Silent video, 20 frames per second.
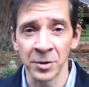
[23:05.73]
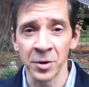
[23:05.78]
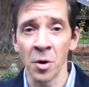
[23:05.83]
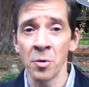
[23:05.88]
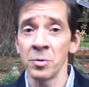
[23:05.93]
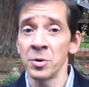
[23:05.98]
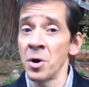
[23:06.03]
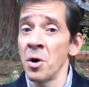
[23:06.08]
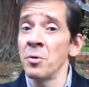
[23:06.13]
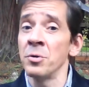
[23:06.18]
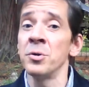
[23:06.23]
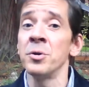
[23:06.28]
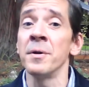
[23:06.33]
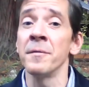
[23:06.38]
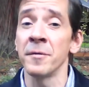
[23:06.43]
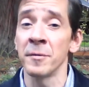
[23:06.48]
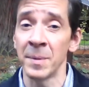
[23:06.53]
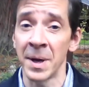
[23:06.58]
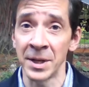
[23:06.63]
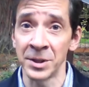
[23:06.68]
No new
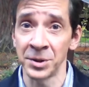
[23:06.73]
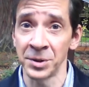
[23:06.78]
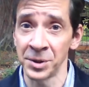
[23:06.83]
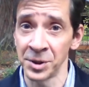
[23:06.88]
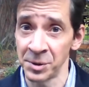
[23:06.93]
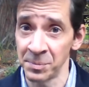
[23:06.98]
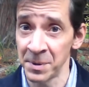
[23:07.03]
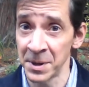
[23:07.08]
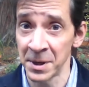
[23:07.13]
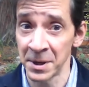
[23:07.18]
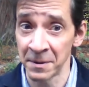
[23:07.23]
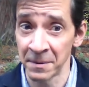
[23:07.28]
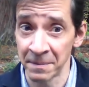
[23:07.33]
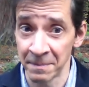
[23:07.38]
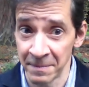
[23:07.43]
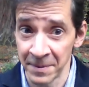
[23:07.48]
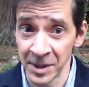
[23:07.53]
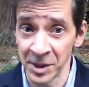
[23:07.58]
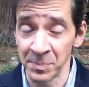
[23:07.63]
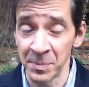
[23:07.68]
information is
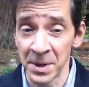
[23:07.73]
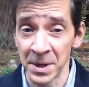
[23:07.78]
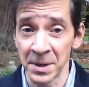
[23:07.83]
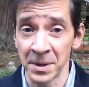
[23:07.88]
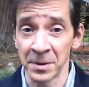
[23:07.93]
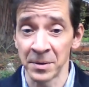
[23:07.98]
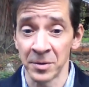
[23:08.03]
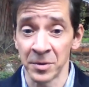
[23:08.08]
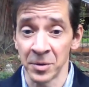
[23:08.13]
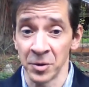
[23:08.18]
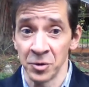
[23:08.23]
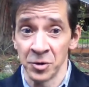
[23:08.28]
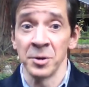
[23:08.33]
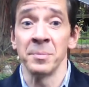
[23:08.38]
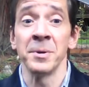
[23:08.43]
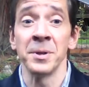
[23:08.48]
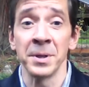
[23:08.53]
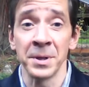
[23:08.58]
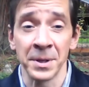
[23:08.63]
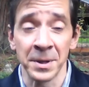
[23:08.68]
being
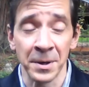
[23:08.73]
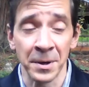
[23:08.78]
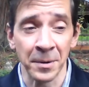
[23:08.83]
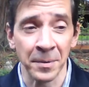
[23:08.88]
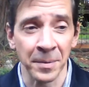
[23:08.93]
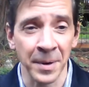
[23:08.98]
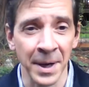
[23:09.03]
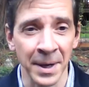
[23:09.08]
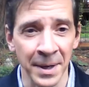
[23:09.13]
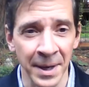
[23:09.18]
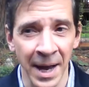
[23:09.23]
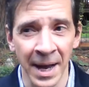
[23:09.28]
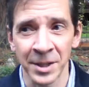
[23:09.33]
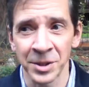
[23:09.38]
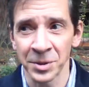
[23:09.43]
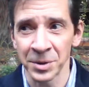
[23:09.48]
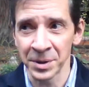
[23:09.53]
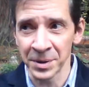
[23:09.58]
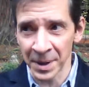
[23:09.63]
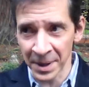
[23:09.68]
contributed here, right?
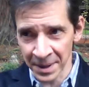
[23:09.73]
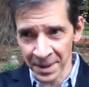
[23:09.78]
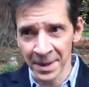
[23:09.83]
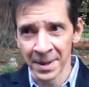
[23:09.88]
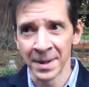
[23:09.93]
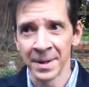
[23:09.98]
Actually, like